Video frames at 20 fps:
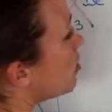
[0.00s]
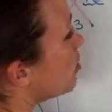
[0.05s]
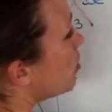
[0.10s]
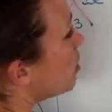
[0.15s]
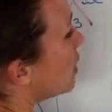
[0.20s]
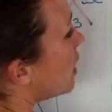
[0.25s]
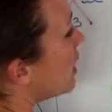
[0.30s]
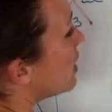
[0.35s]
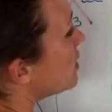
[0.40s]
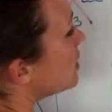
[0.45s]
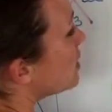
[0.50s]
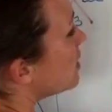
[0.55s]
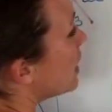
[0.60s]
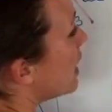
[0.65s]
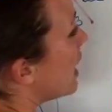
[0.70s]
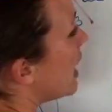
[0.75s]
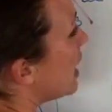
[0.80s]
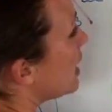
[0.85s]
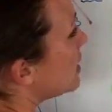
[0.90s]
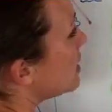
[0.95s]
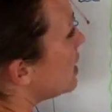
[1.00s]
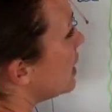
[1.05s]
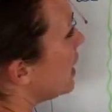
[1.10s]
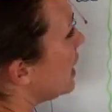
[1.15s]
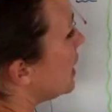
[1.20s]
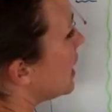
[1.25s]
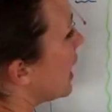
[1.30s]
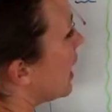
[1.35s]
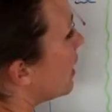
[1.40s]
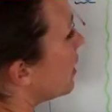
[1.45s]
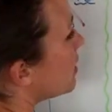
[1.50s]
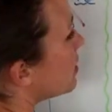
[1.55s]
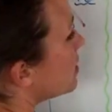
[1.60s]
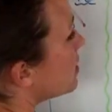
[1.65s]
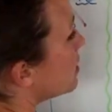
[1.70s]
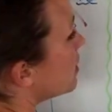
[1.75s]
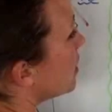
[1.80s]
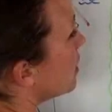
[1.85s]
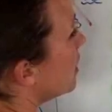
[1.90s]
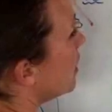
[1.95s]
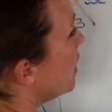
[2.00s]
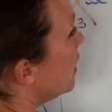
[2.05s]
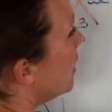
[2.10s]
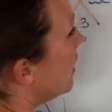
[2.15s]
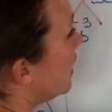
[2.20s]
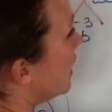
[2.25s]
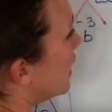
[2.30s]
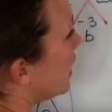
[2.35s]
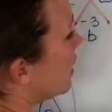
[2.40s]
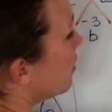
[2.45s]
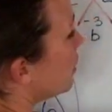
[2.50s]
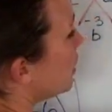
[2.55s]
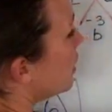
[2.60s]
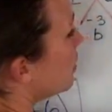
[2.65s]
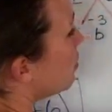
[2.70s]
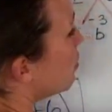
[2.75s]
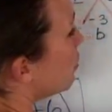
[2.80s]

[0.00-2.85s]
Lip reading: plus 18x. And I'm going